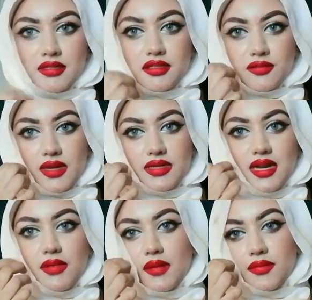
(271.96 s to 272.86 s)
So right
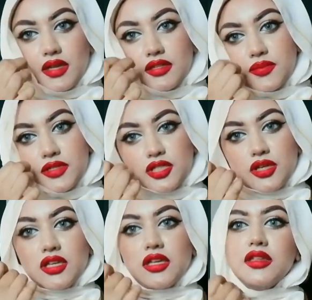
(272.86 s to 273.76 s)
now I'm going to be
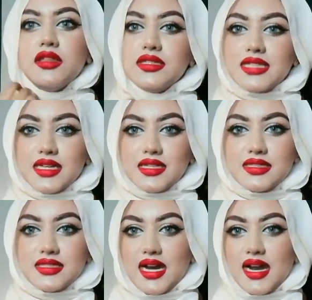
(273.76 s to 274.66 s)
showing you the second
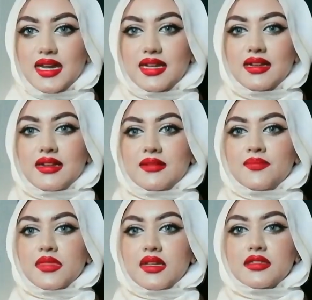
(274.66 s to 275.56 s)
style.
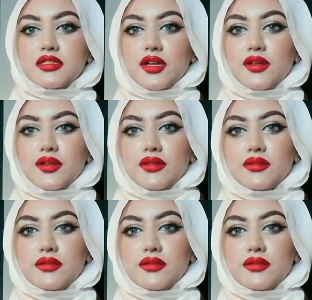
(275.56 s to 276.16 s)
So